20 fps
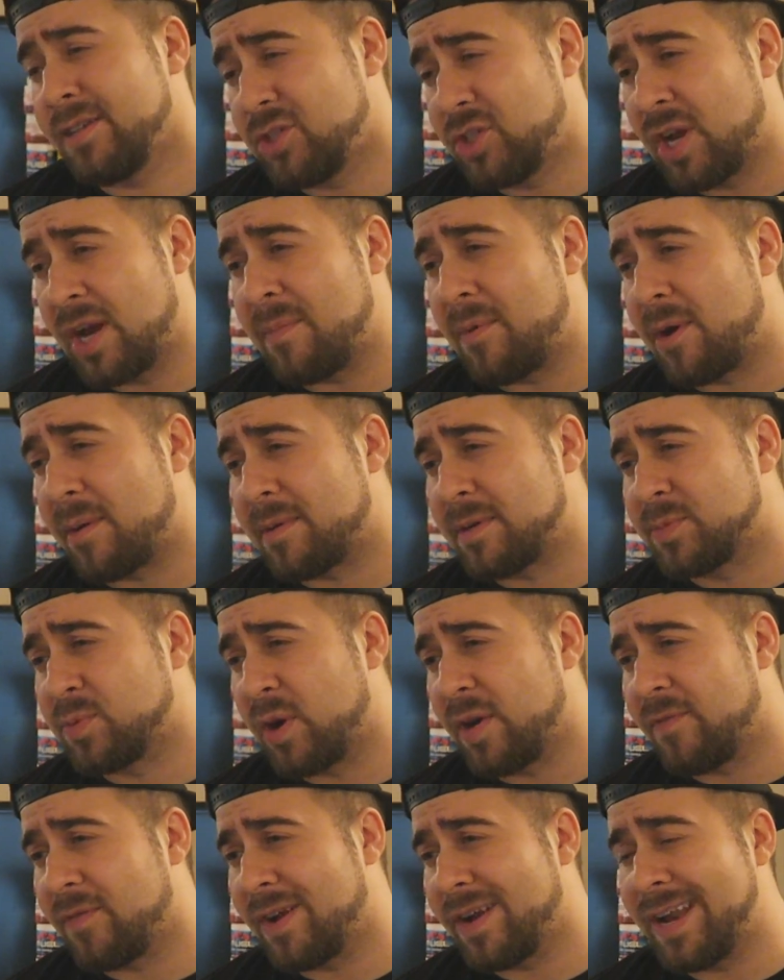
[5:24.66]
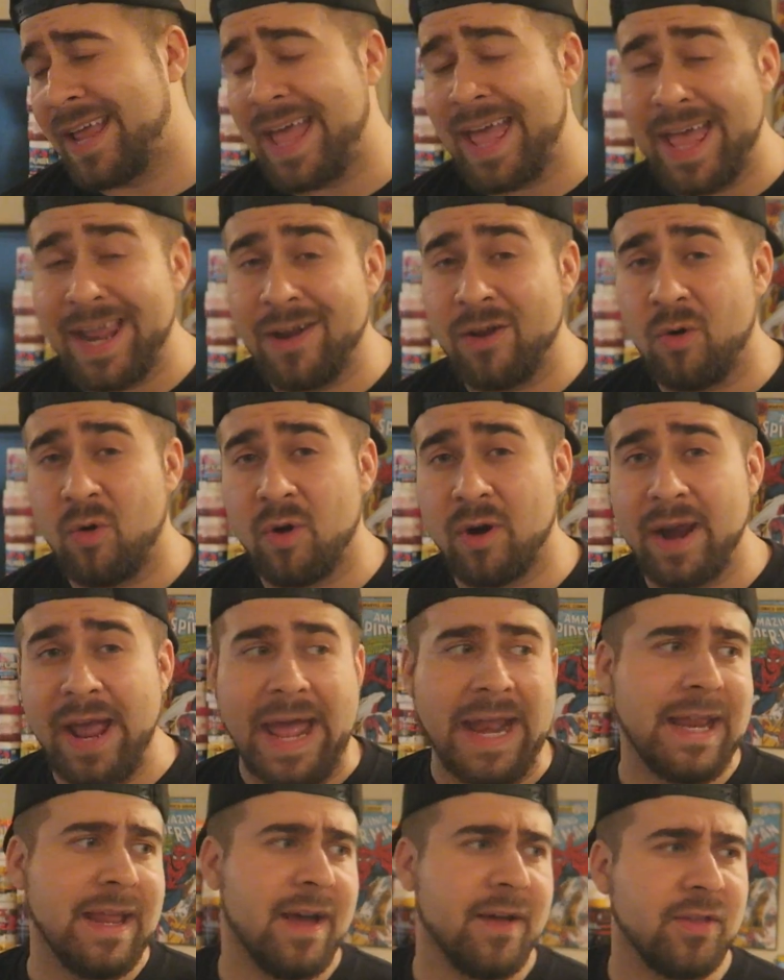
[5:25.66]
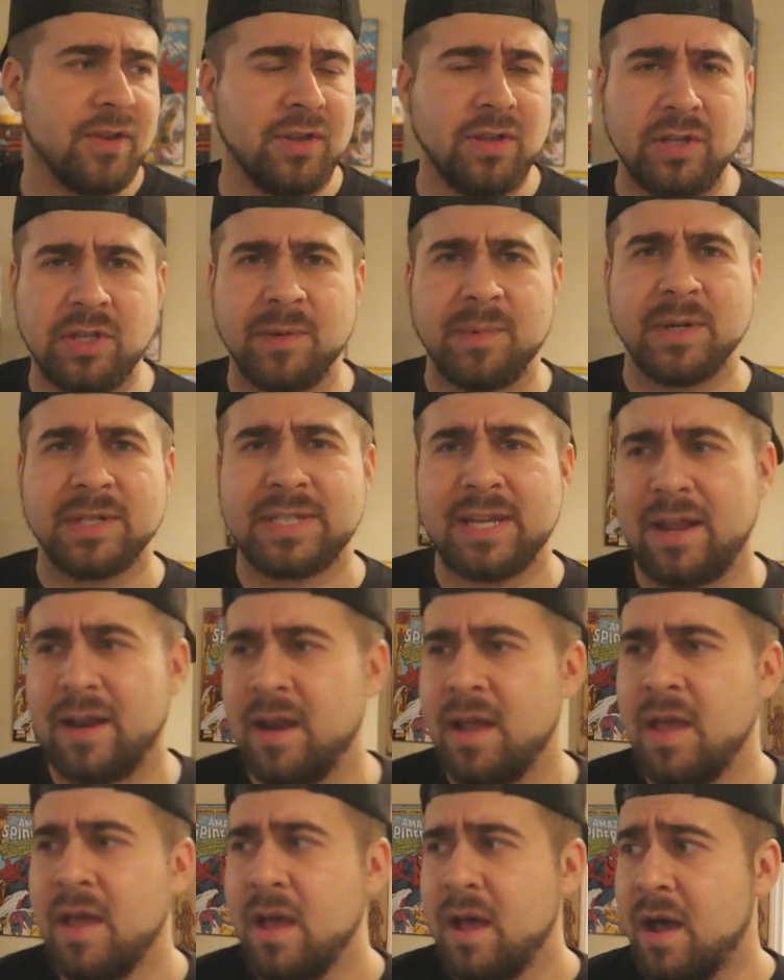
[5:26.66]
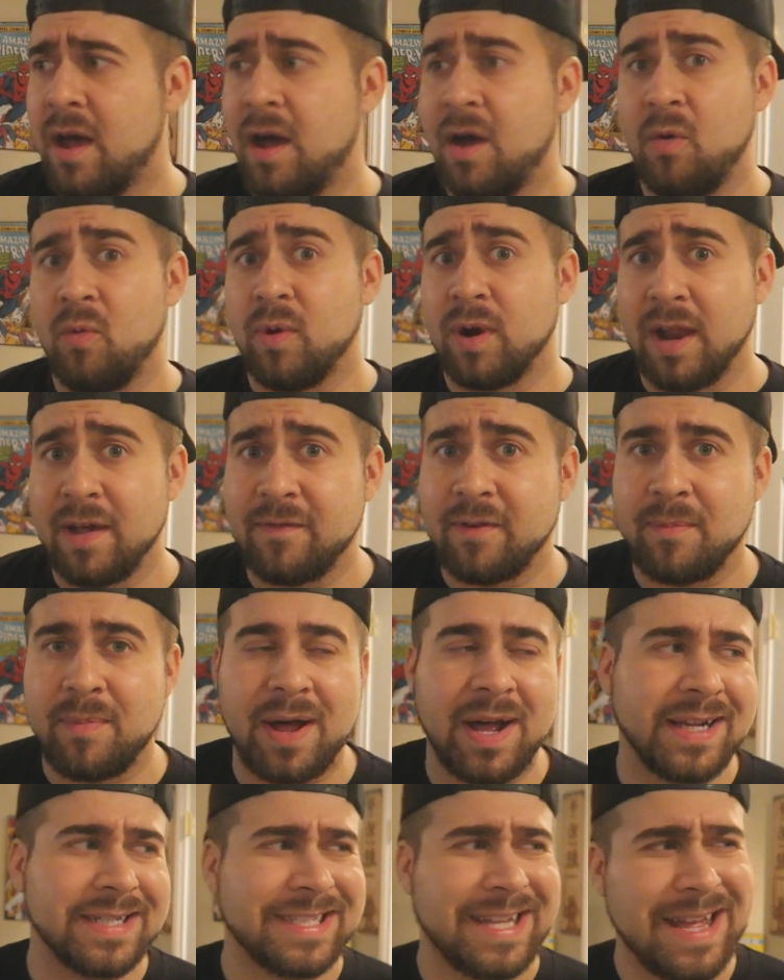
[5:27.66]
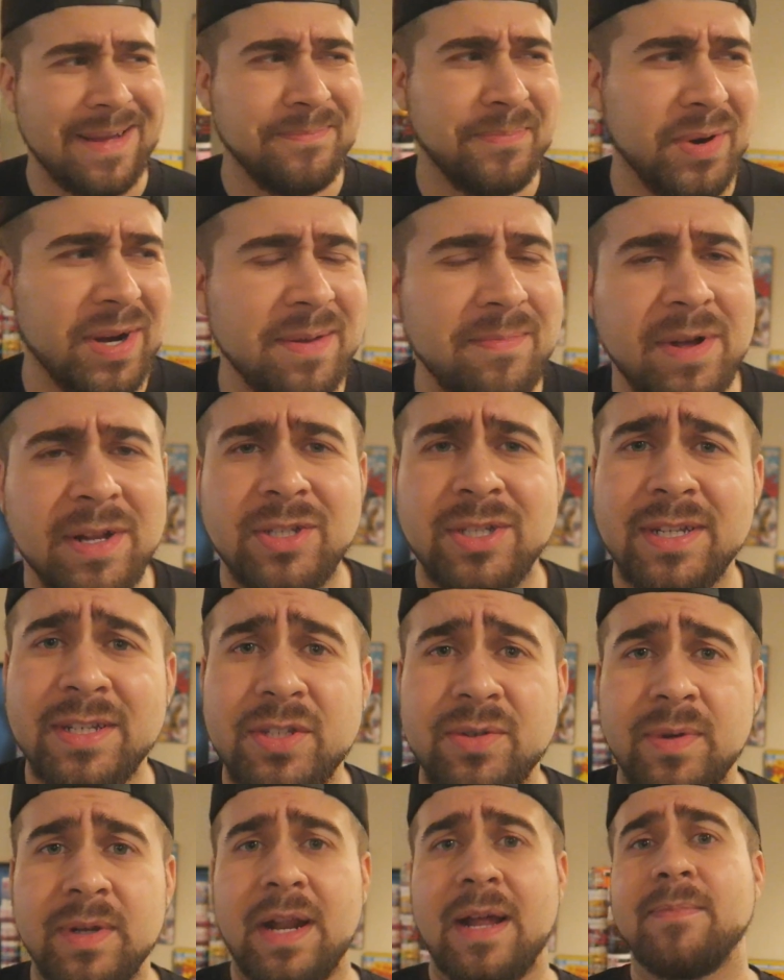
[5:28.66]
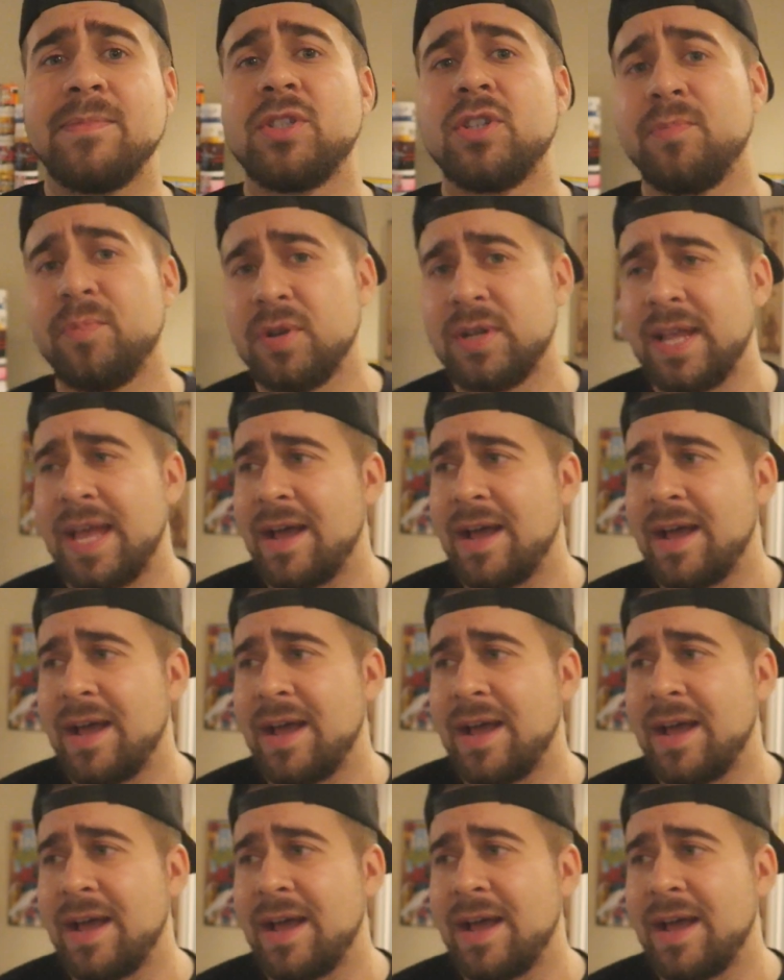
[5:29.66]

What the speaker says: Jenna Marbles' boyfriend, and or any other YouTubers that would love to box. I'm pretty much into it. I'm super